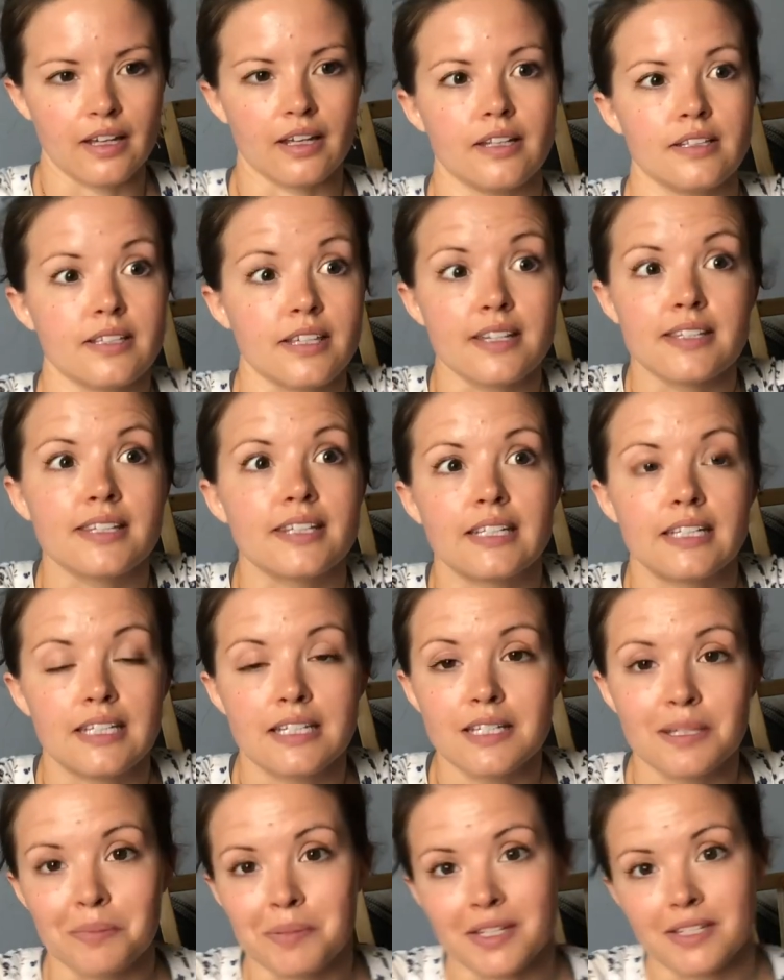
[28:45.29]
doesn't need
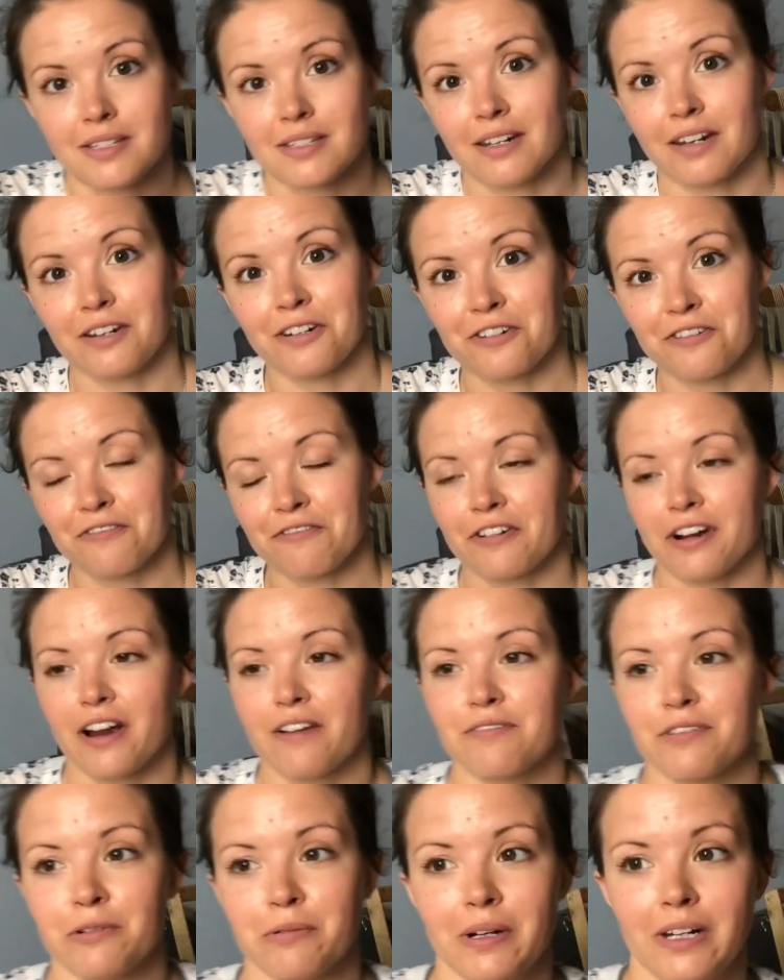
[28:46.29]
to be a standard for
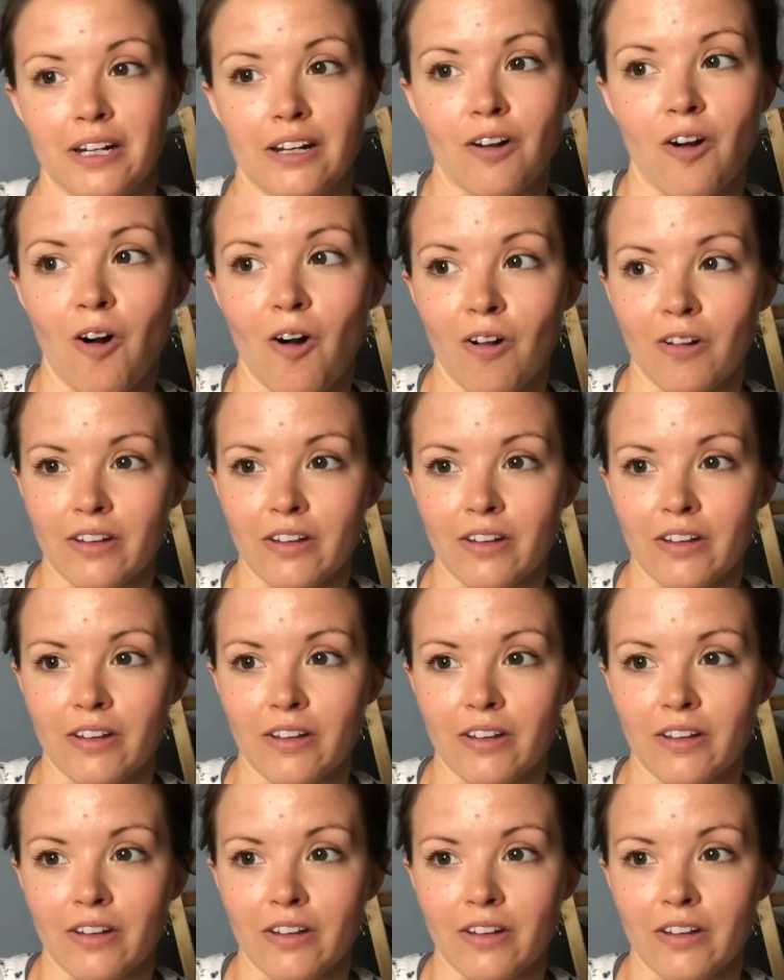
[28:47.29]
everyone at all.